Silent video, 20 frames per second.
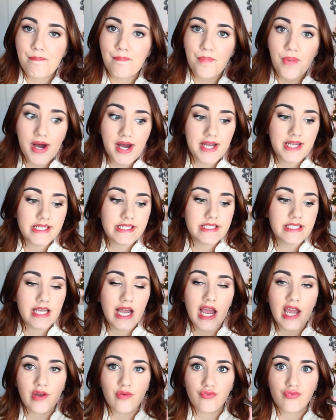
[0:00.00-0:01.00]
but
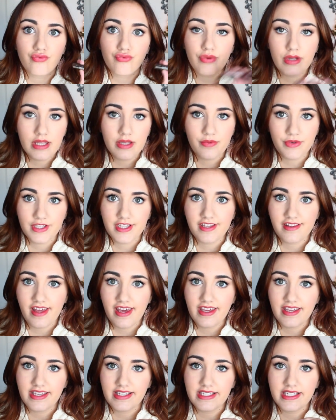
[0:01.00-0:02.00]
I really, really
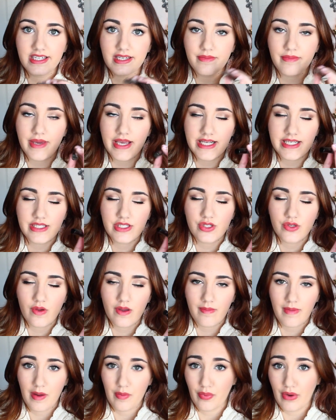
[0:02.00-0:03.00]
like it and it makes
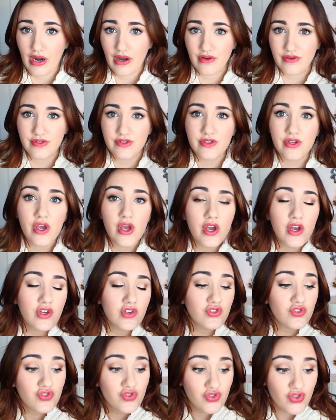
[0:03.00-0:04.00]
doing my brows
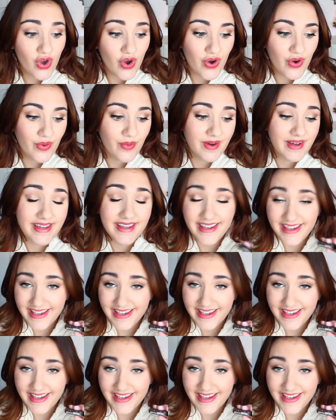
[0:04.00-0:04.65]
so